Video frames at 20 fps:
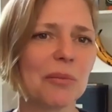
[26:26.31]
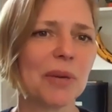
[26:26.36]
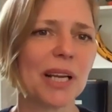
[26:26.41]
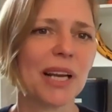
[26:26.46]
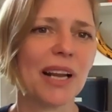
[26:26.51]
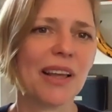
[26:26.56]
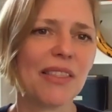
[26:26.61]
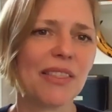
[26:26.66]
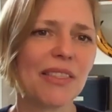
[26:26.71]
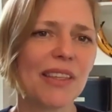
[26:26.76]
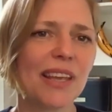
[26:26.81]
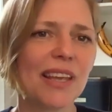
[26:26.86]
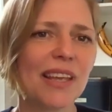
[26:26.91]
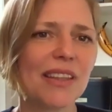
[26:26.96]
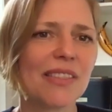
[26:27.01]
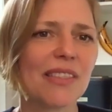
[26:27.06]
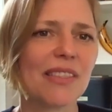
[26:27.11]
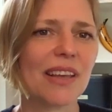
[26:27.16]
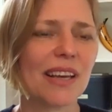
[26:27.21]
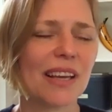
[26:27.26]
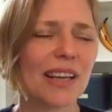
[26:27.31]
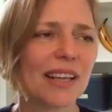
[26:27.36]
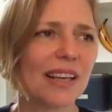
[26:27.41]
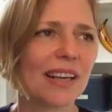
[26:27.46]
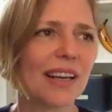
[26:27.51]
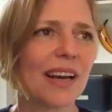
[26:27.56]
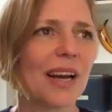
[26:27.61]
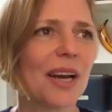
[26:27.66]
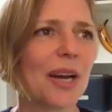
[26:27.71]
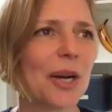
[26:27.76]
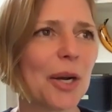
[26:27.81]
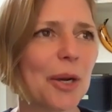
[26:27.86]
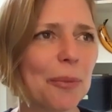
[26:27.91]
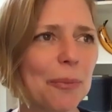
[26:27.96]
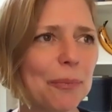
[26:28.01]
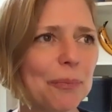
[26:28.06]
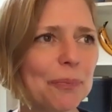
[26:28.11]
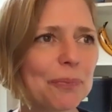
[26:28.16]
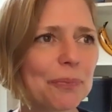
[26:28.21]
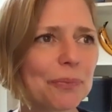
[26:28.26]
And I think that
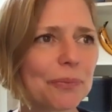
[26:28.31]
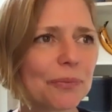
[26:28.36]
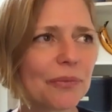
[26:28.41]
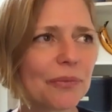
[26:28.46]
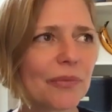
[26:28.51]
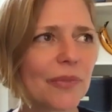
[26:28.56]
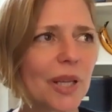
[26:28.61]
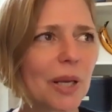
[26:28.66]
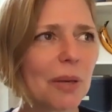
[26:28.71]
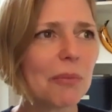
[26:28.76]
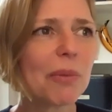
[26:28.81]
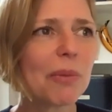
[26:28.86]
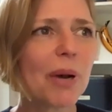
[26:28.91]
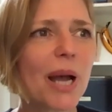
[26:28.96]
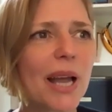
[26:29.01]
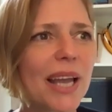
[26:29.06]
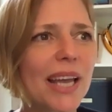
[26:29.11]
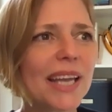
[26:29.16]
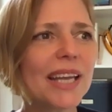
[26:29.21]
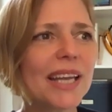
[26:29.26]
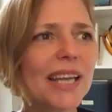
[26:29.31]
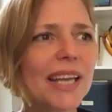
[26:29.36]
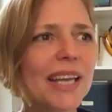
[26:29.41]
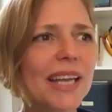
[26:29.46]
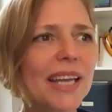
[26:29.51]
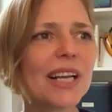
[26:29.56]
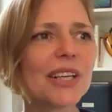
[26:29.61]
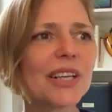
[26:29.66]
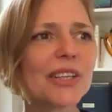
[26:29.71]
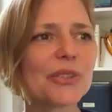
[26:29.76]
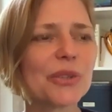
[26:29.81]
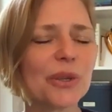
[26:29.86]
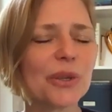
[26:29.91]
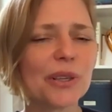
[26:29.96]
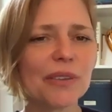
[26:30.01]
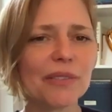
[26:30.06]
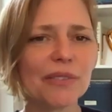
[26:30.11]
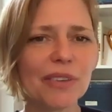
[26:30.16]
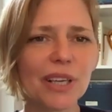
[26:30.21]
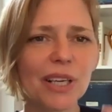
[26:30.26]
um, by sort
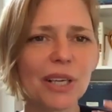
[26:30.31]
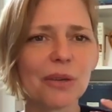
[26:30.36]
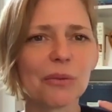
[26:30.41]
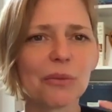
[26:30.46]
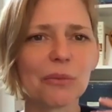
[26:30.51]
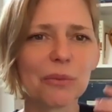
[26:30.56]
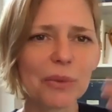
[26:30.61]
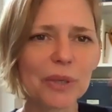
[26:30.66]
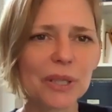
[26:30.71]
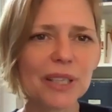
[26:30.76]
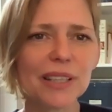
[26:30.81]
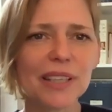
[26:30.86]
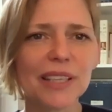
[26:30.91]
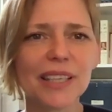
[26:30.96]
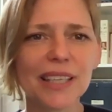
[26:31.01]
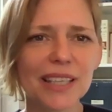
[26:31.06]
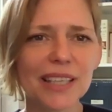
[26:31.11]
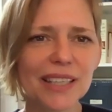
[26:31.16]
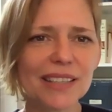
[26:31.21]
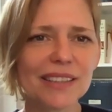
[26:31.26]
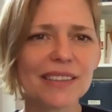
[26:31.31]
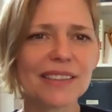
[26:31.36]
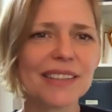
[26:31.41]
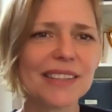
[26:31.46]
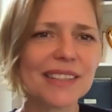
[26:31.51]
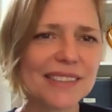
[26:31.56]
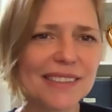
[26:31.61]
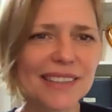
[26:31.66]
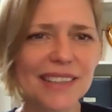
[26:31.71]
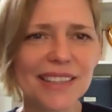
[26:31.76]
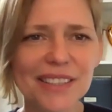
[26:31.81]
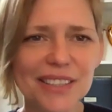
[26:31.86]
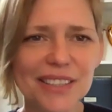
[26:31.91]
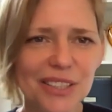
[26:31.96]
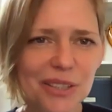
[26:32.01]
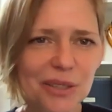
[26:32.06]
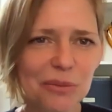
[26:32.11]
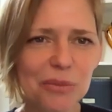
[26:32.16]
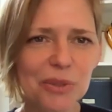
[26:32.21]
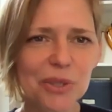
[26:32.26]
of really listening to
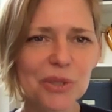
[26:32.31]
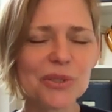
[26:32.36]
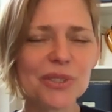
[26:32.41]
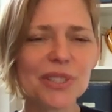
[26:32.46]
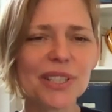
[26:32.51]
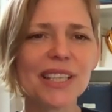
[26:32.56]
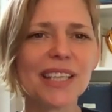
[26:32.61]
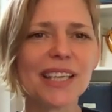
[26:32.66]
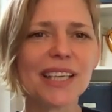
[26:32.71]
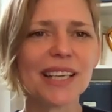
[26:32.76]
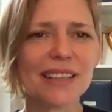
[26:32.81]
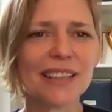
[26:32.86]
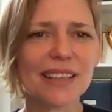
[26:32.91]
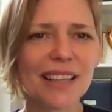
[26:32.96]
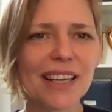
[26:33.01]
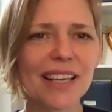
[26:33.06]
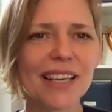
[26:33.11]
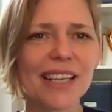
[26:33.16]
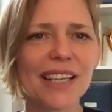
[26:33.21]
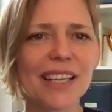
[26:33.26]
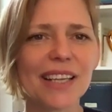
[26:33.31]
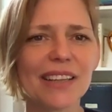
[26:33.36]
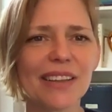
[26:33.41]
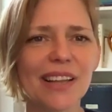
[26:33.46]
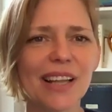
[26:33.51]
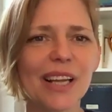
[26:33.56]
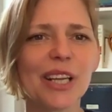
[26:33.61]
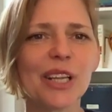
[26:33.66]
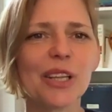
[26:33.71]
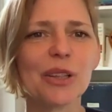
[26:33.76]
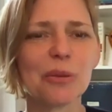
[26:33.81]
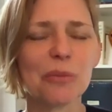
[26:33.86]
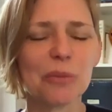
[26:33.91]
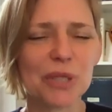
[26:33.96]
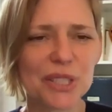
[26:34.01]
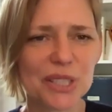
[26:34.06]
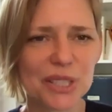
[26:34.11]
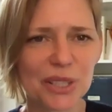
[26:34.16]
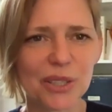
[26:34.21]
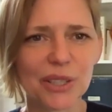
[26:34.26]
the music and letting letting the
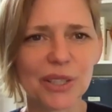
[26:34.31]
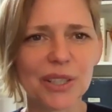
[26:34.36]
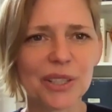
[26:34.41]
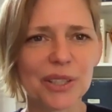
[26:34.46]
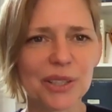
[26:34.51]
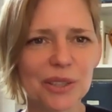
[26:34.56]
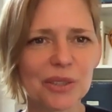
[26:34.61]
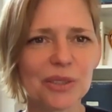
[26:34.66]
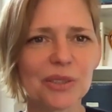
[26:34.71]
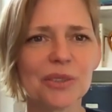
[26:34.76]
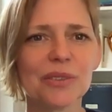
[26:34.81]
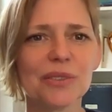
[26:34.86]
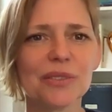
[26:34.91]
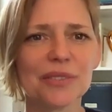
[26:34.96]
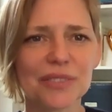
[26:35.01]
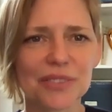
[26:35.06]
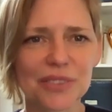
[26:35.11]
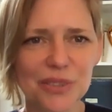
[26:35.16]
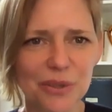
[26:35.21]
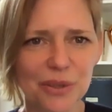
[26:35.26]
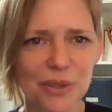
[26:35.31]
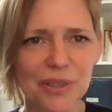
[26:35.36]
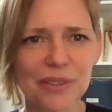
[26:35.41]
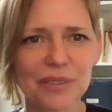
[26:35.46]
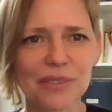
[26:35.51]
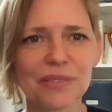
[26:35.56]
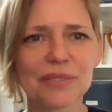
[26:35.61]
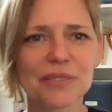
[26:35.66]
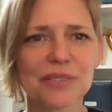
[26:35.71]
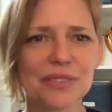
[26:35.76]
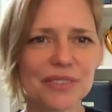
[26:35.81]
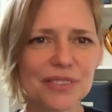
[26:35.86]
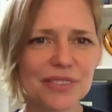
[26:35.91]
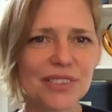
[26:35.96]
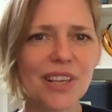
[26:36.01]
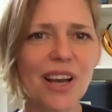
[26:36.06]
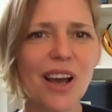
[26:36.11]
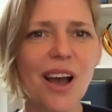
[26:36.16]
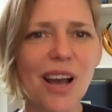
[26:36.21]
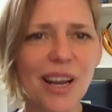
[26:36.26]
material sort of
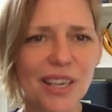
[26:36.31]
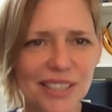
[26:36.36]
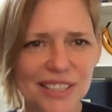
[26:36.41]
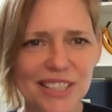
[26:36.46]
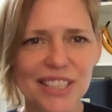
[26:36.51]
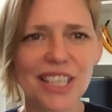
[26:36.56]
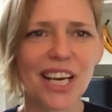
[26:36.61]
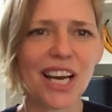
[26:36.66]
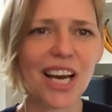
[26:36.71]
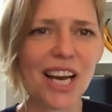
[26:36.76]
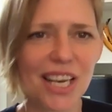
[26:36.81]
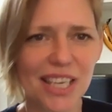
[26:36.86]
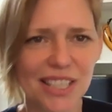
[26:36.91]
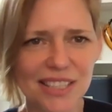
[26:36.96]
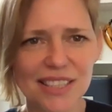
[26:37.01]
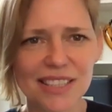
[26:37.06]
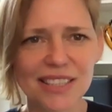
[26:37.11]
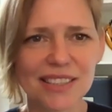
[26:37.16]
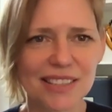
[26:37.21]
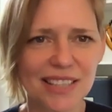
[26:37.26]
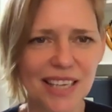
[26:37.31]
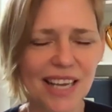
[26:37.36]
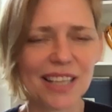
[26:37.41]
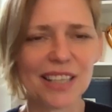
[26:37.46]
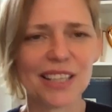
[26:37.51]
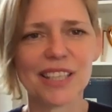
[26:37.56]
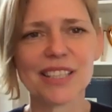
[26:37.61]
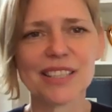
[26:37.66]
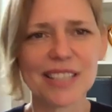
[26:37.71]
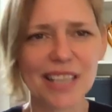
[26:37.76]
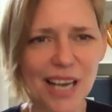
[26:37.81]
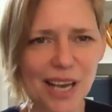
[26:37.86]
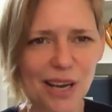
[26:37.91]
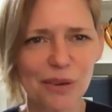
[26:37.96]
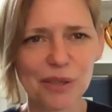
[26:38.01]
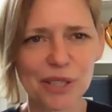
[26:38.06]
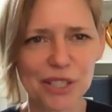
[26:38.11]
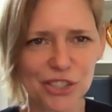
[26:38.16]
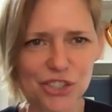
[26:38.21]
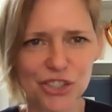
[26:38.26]
talk to us and tell us how
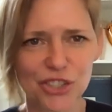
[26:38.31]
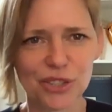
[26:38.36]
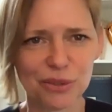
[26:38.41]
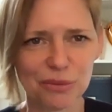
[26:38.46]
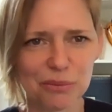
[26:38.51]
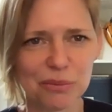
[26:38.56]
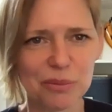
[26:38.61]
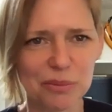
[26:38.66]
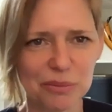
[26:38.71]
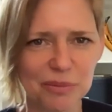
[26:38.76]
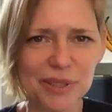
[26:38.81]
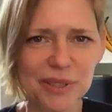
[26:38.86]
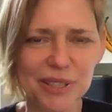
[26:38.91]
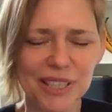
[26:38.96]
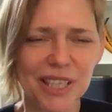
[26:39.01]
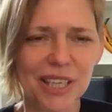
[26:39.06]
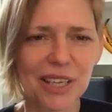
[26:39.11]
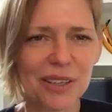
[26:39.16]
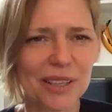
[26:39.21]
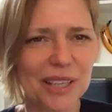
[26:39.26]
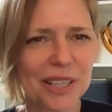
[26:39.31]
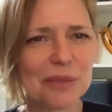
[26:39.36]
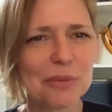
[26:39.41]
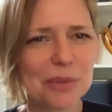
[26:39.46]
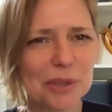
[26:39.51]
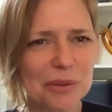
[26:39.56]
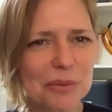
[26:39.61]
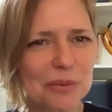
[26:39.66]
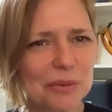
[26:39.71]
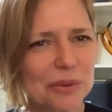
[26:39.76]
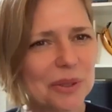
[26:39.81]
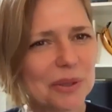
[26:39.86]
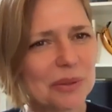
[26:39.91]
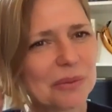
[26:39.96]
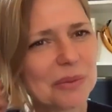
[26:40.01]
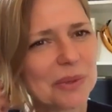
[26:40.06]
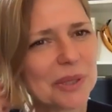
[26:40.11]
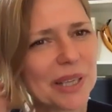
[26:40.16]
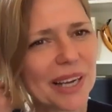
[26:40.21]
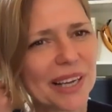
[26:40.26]
it should you know like we we,
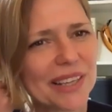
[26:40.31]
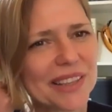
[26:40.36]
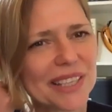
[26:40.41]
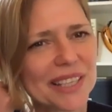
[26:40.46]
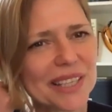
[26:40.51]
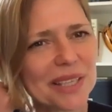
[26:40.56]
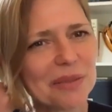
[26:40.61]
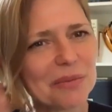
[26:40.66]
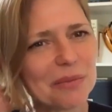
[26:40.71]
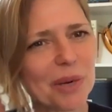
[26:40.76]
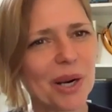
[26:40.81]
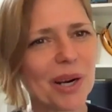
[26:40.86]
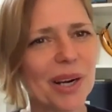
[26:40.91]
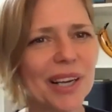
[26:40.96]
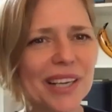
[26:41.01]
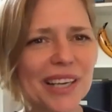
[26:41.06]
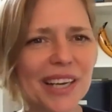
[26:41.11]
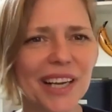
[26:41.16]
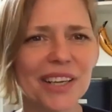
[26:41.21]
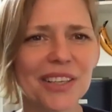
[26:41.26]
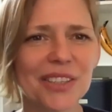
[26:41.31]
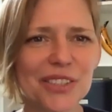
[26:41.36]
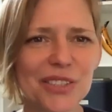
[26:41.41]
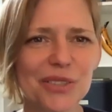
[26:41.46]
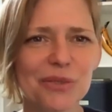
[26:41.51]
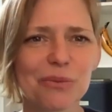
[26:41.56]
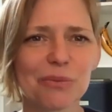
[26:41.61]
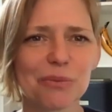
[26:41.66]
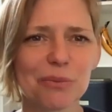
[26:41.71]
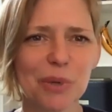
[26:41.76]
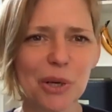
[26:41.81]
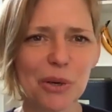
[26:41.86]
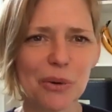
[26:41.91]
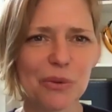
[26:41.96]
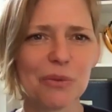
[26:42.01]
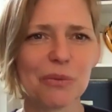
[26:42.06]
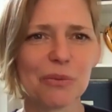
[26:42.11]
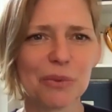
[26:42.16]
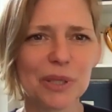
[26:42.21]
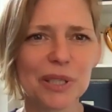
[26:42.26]
we i think that mari and i are just
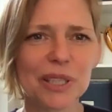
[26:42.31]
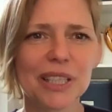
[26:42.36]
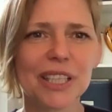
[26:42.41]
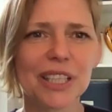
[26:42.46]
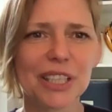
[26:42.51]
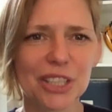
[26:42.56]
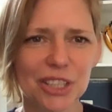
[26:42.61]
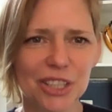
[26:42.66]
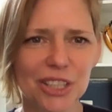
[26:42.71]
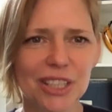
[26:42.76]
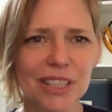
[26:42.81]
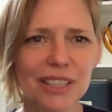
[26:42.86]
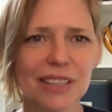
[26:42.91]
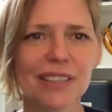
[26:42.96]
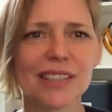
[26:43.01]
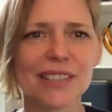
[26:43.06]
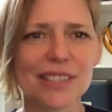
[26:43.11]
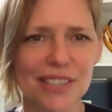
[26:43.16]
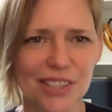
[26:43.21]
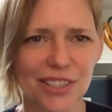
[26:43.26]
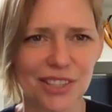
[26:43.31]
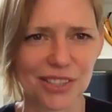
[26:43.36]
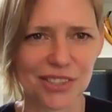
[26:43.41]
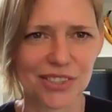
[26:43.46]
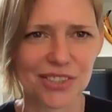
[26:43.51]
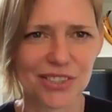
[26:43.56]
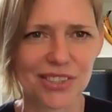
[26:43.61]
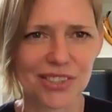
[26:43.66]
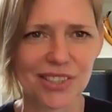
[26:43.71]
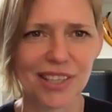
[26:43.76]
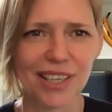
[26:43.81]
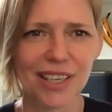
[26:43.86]
both really good listeners